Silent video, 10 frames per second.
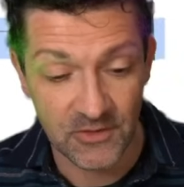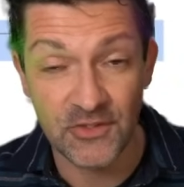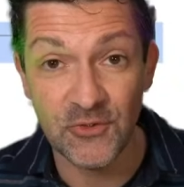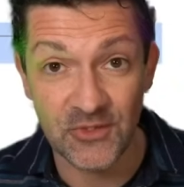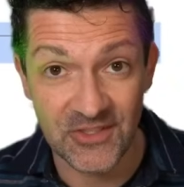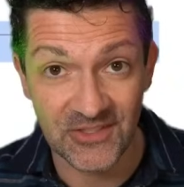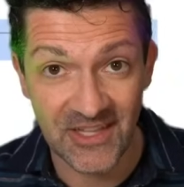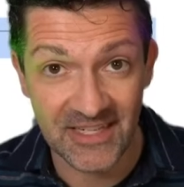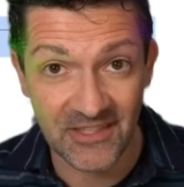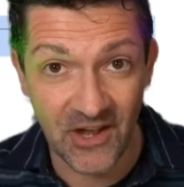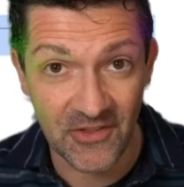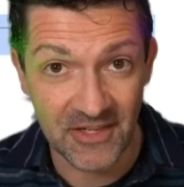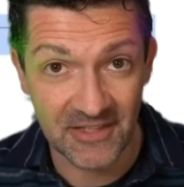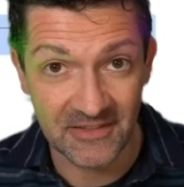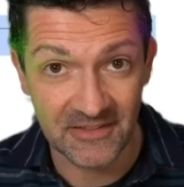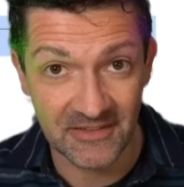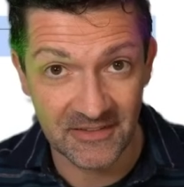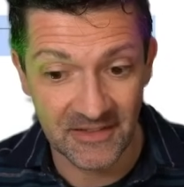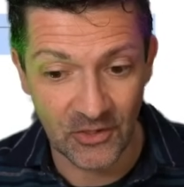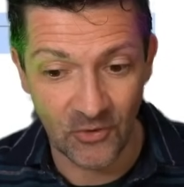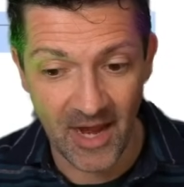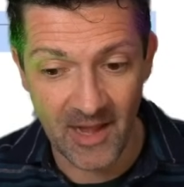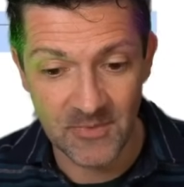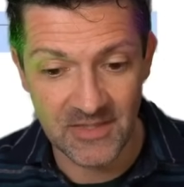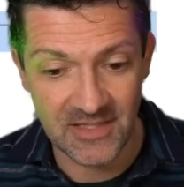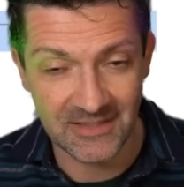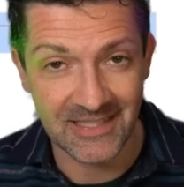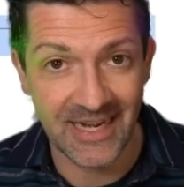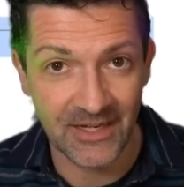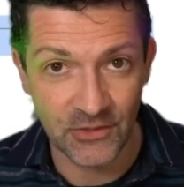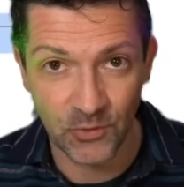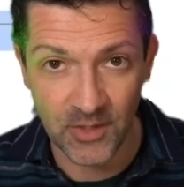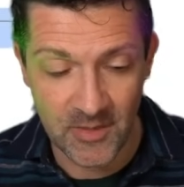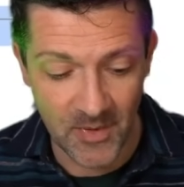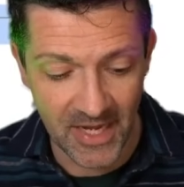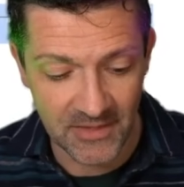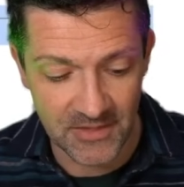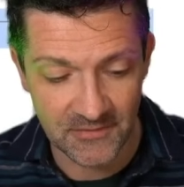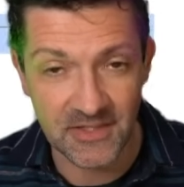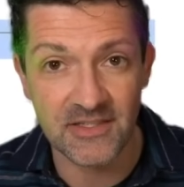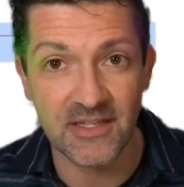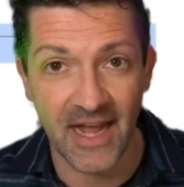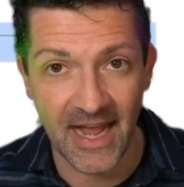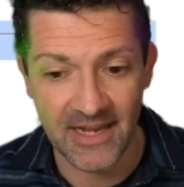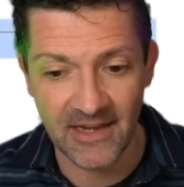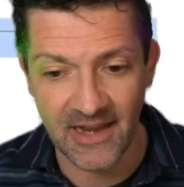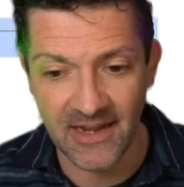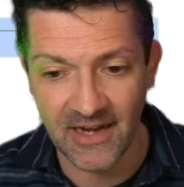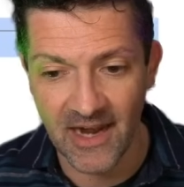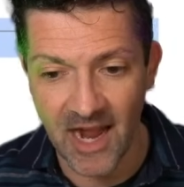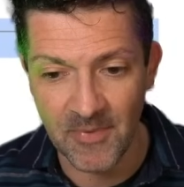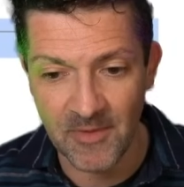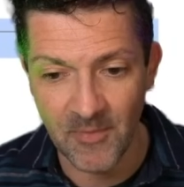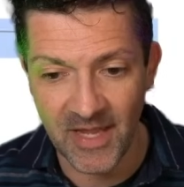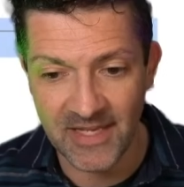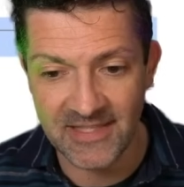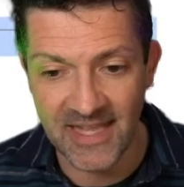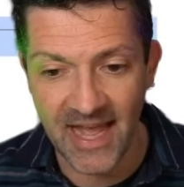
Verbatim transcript: So I just do a select all that it that grabs the entire twenty pages of this guide, and I copy and paste